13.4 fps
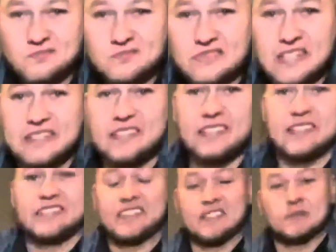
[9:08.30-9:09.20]
that's
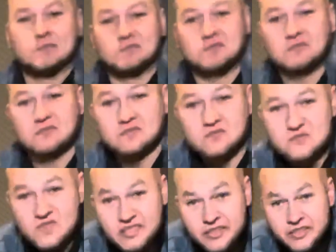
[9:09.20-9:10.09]
it.
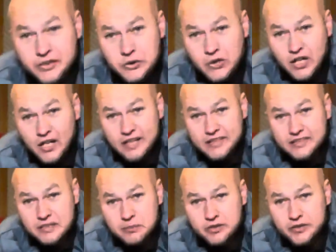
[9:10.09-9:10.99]
The new
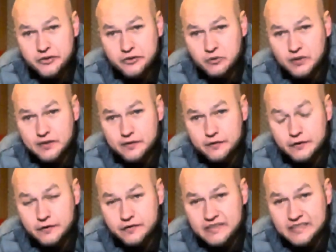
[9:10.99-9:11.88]

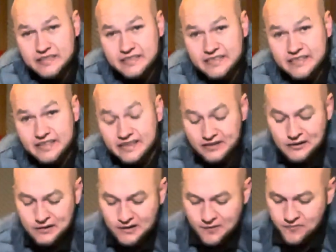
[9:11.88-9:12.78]
IW150T.
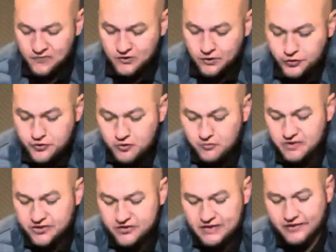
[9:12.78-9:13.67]
Got your
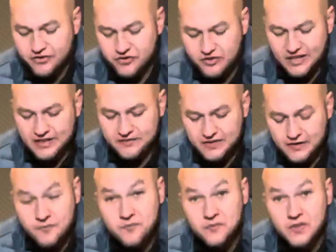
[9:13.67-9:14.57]
mid-range driver.
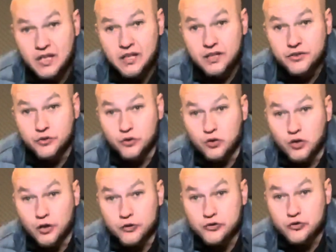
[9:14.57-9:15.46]
You
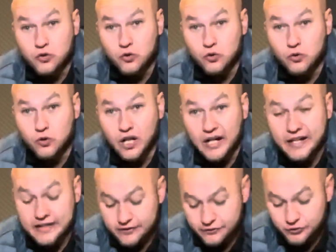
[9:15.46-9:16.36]
got your
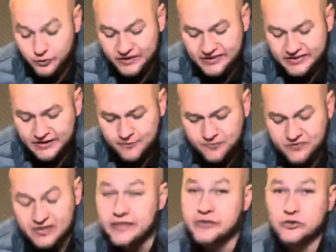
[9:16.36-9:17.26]
high-end tweeter.
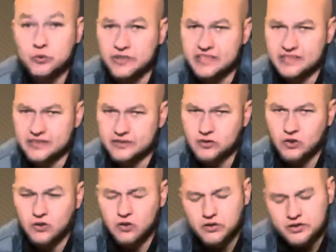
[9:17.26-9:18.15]
These tweeters
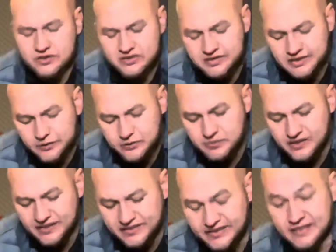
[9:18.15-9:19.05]
are so
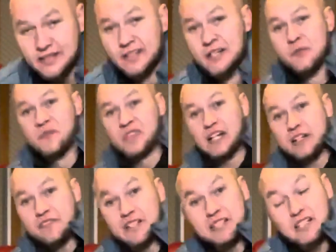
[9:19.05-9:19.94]
amazing.
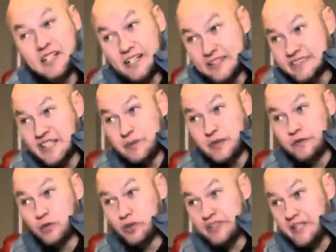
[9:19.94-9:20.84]
I've had clients come in
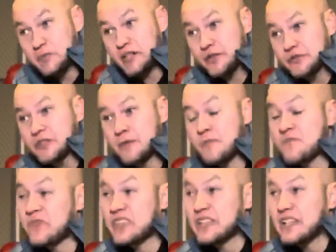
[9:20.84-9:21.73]
for demos,
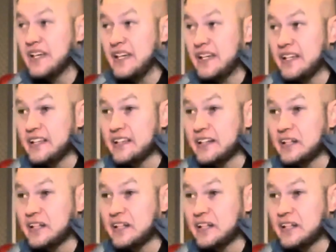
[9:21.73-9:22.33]
and